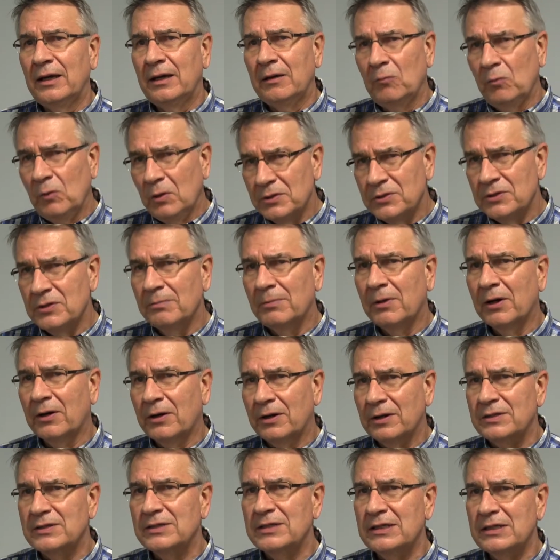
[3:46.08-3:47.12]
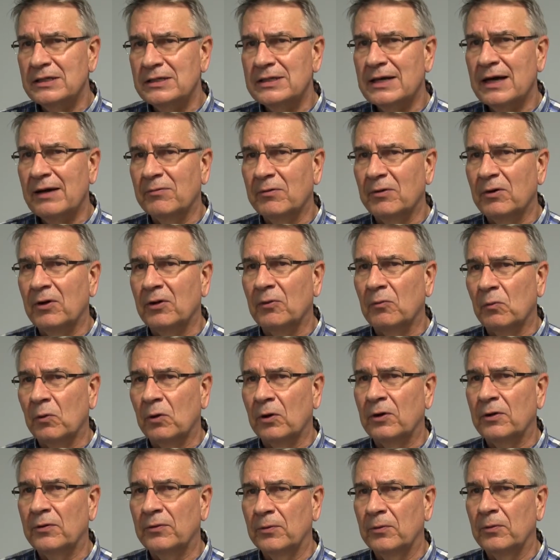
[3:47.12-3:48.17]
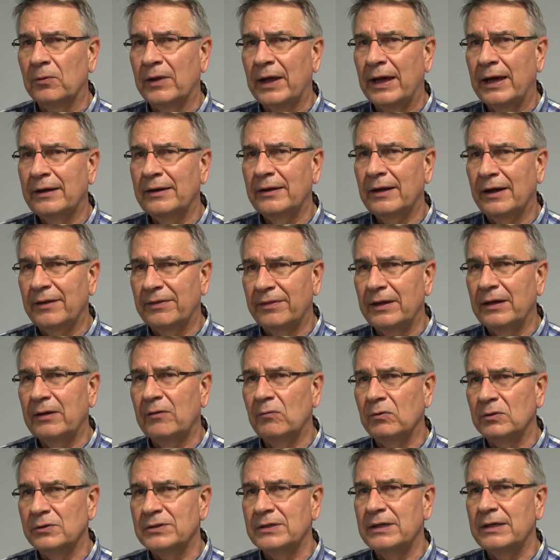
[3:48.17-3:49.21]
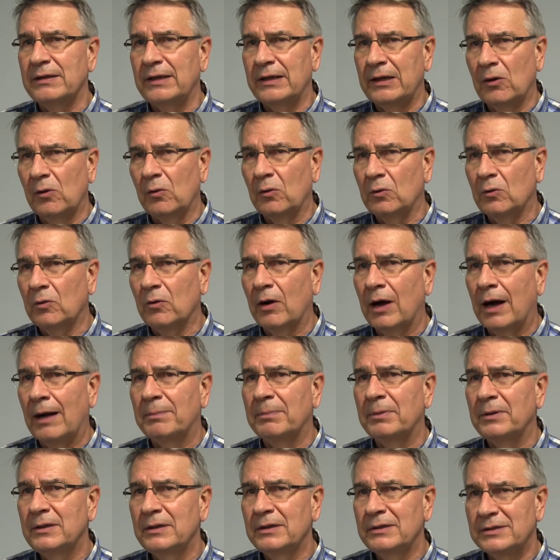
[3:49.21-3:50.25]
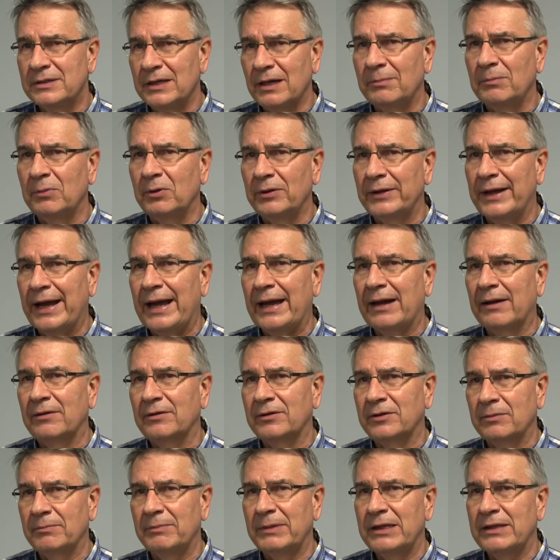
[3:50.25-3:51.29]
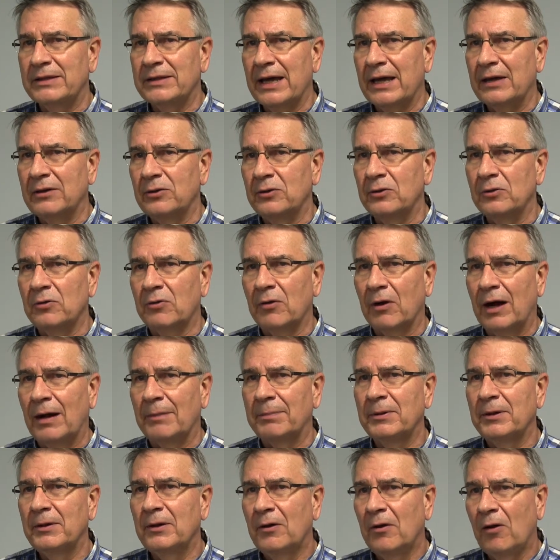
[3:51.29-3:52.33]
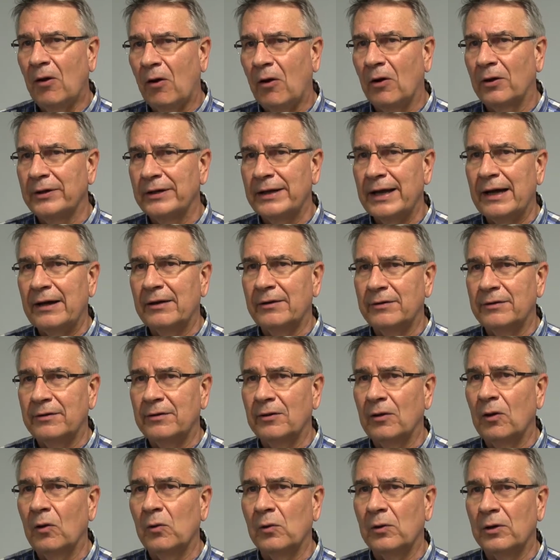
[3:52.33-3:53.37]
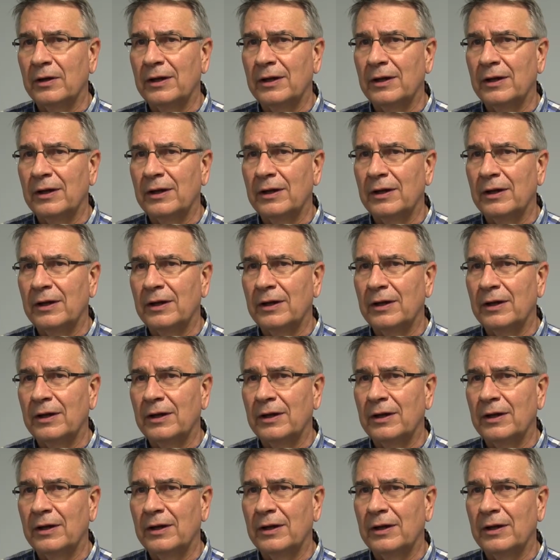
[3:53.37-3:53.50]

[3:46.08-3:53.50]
Once the market sees how we're going to work through that, I think we'll see the old crop tumble down to meet that new crop on down in the lower